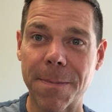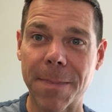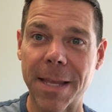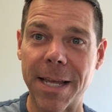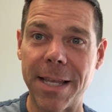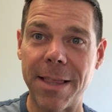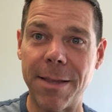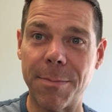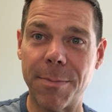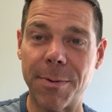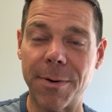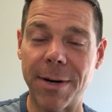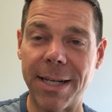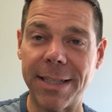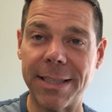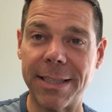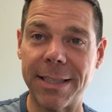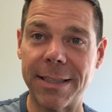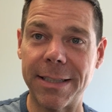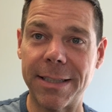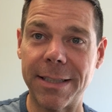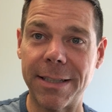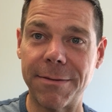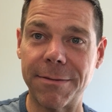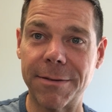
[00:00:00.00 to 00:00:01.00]
in the
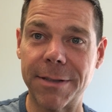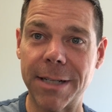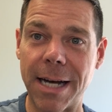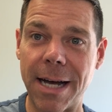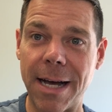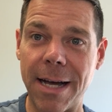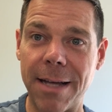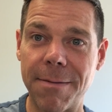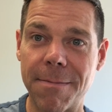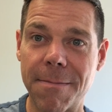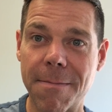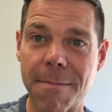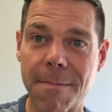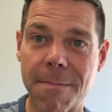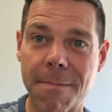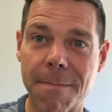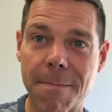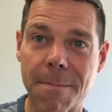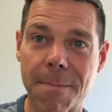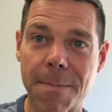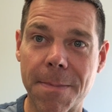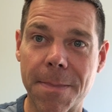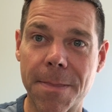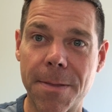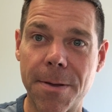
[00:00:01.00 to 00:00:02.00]
presence of God
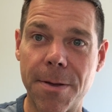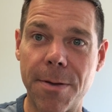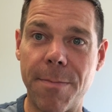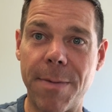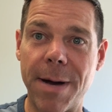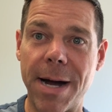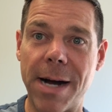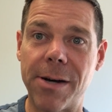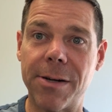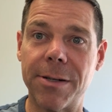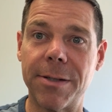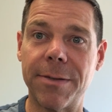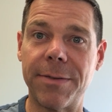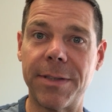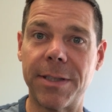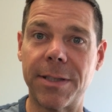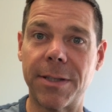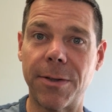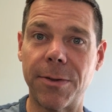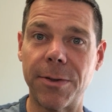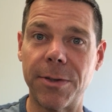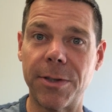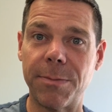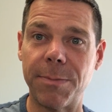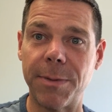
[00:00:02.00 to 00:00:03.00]
through the power of His
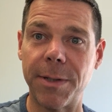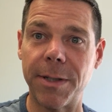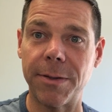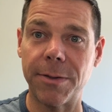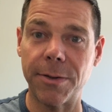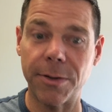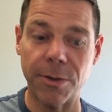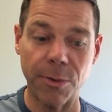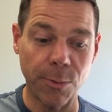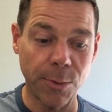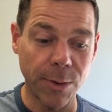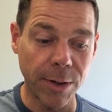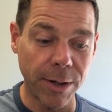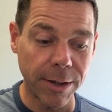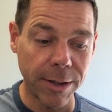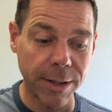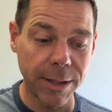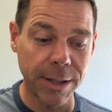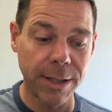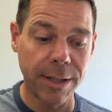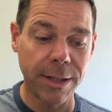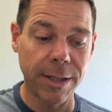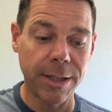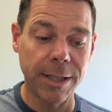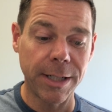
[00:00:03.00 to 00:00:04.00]
Holy Spirit, through the work
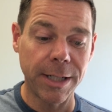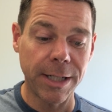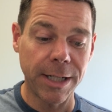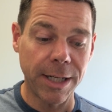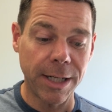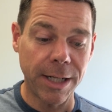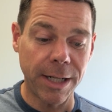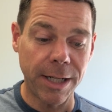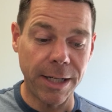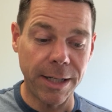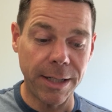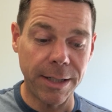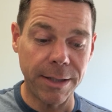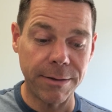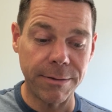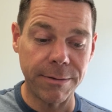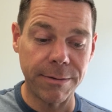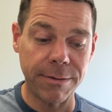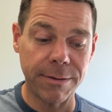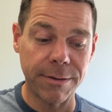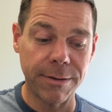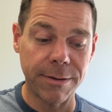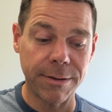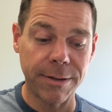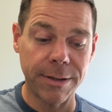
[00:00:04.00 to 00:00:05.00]

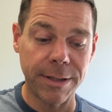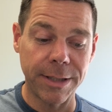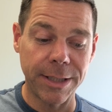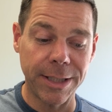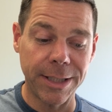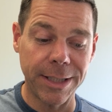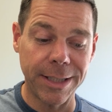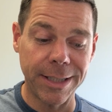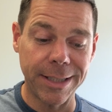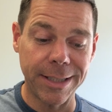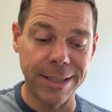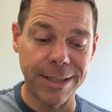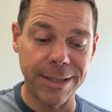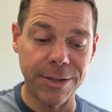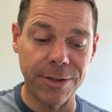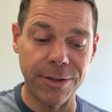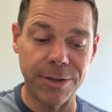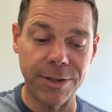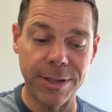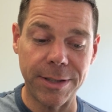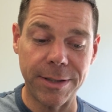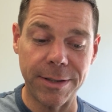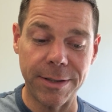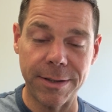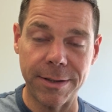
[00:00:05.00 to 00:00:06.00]
of
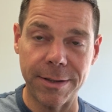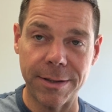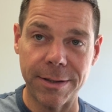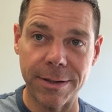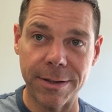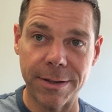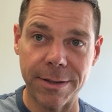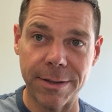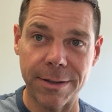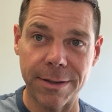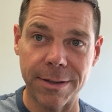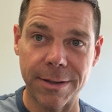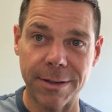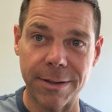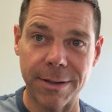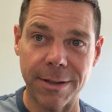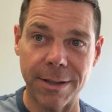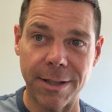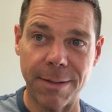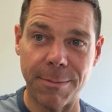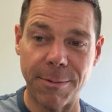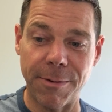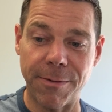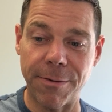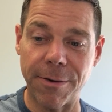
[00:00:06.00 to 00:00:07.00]
Jesus.
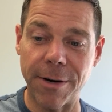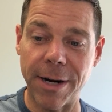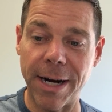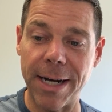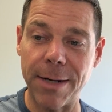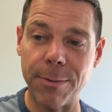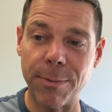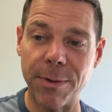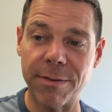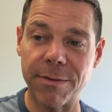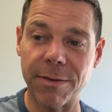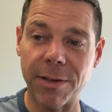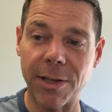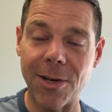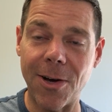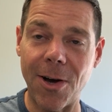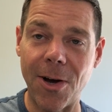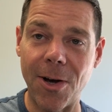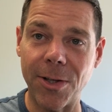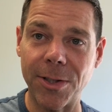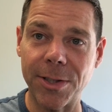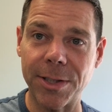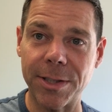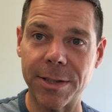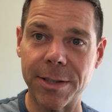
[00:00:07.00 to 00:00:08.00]
I'm afraid we've
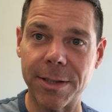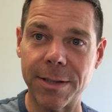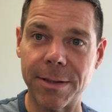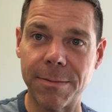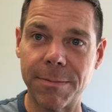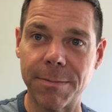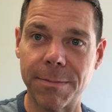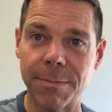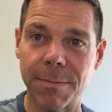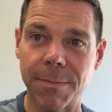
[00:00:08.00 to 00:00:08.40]
lost the